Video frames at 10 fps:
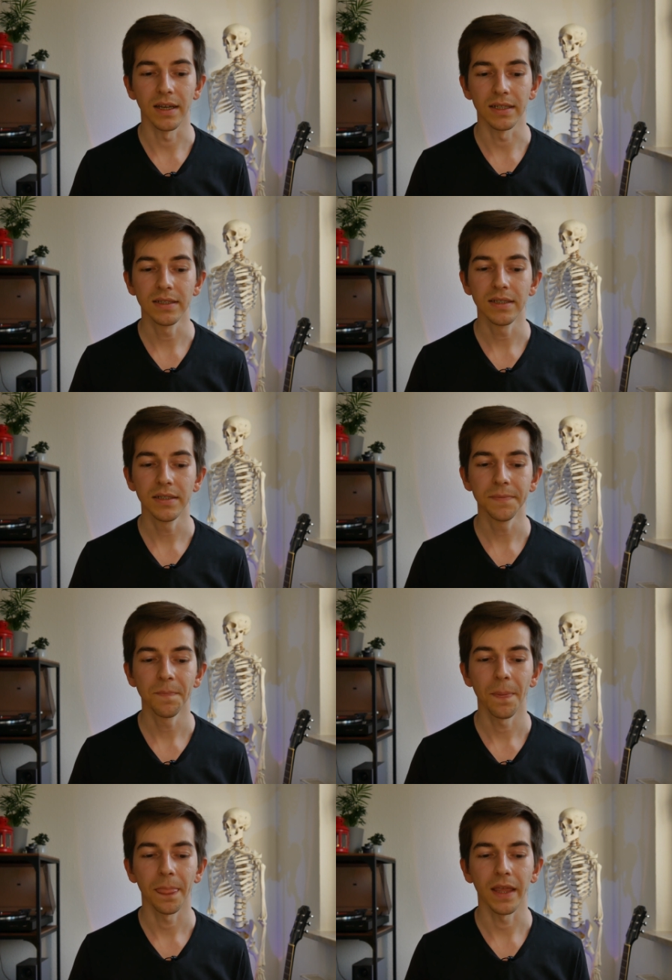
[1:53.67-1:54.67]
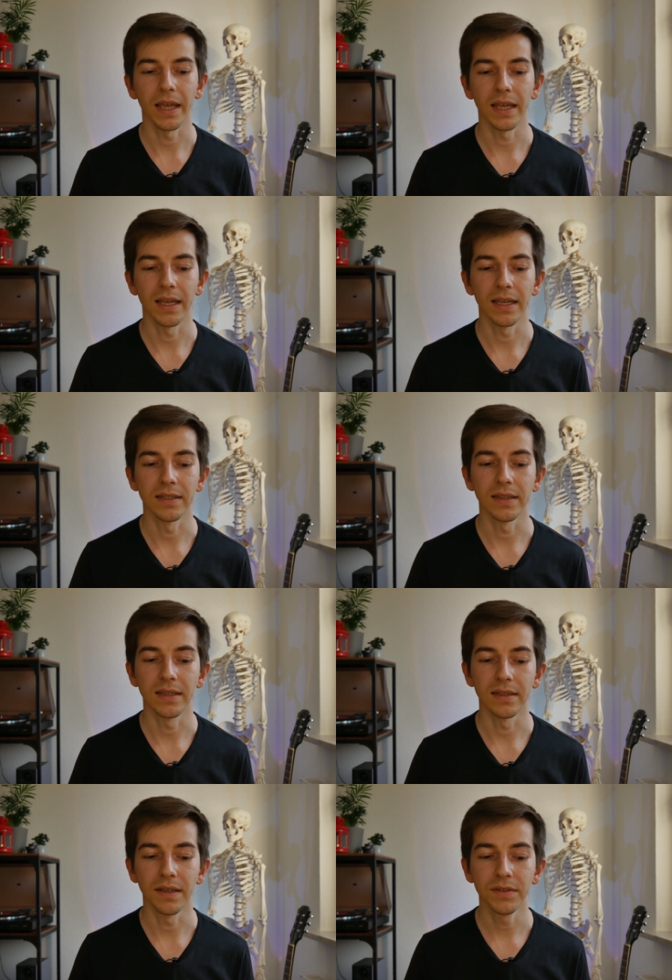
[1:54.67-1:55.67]
editing
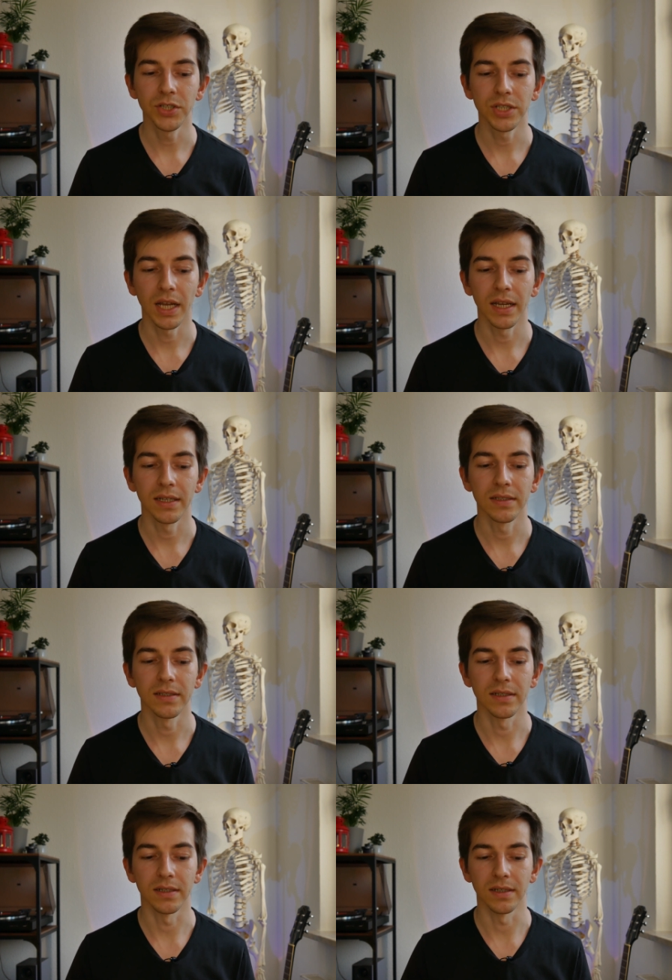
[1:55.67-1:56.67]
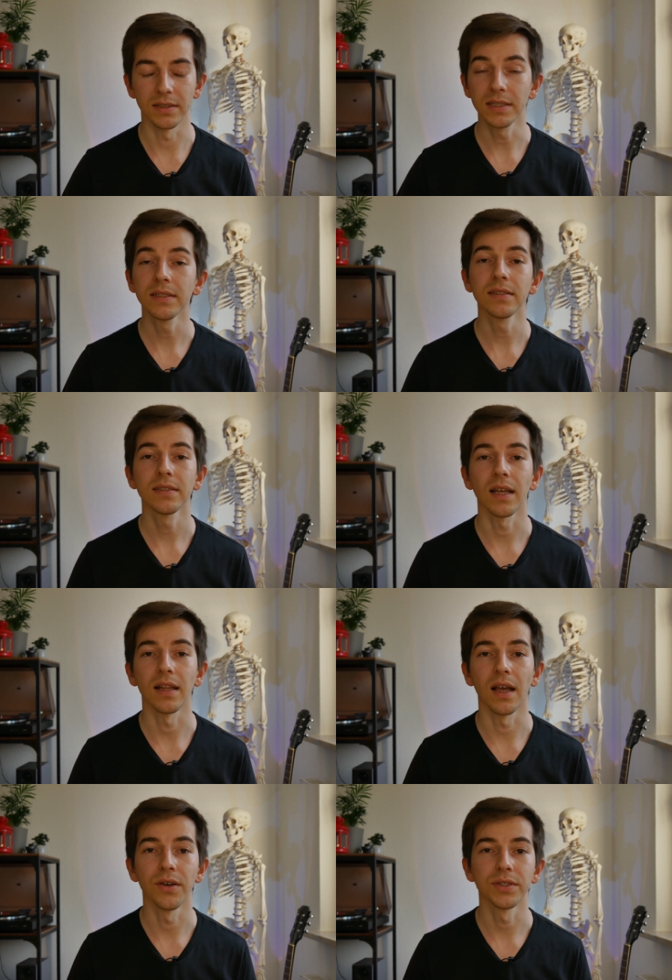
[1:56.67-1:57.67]
and Levenshtein uh, distance
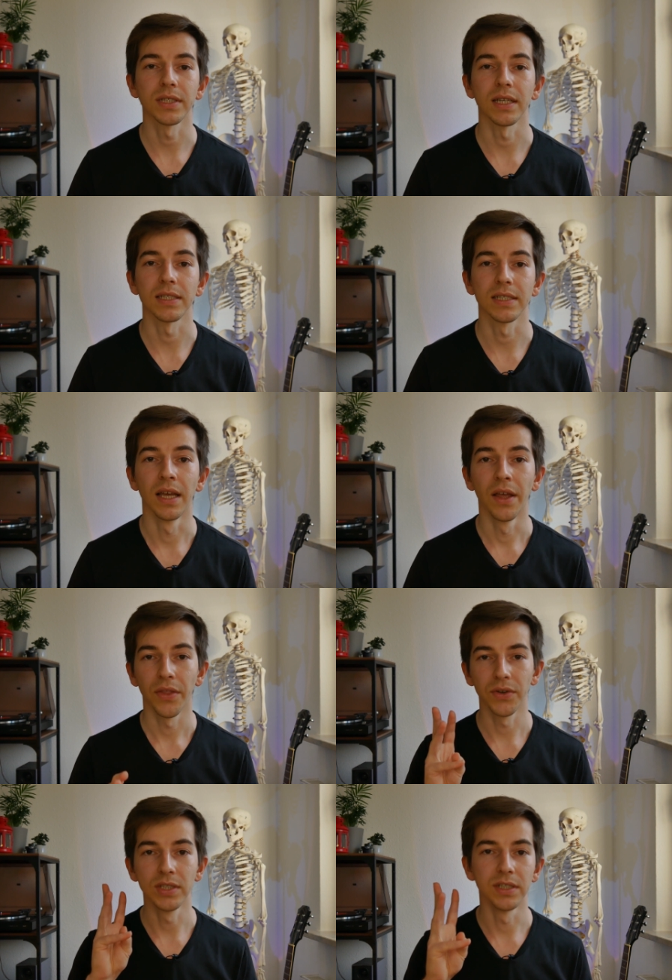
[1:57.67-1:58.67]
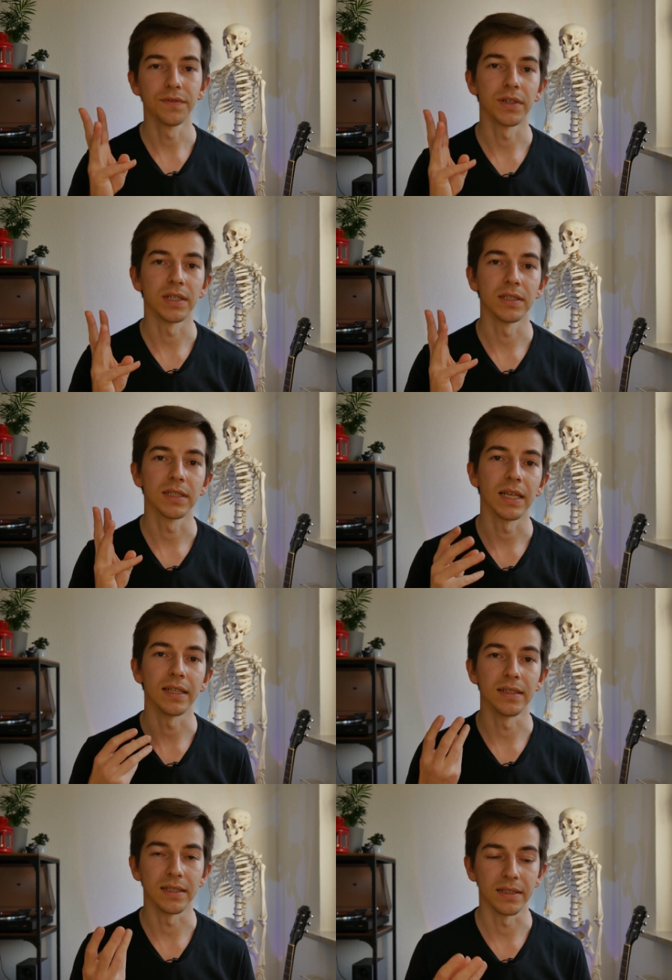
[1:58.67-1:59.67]
allows us three different
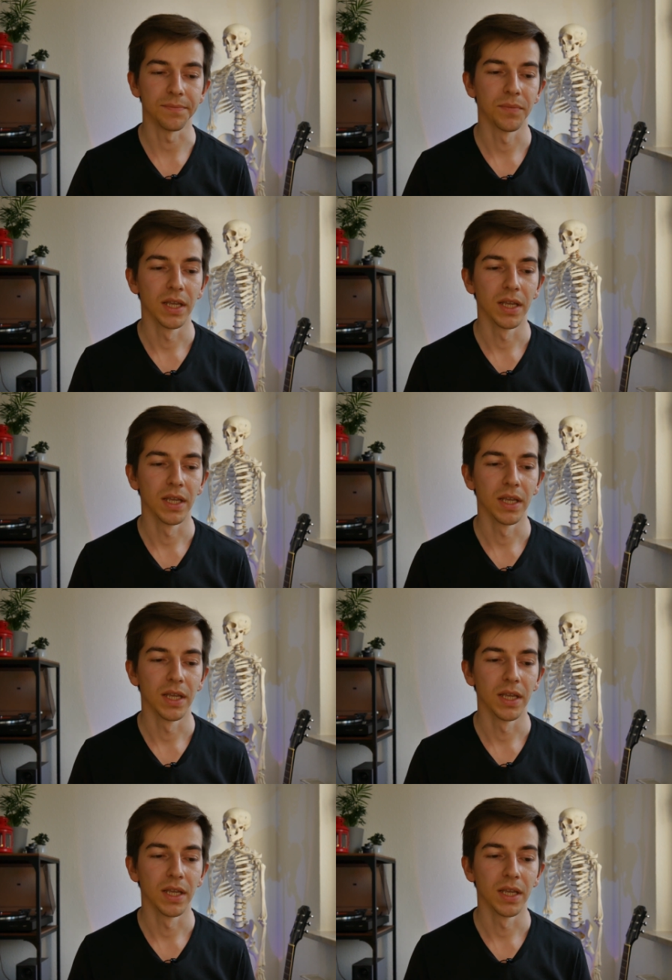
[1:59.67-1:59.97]
editing.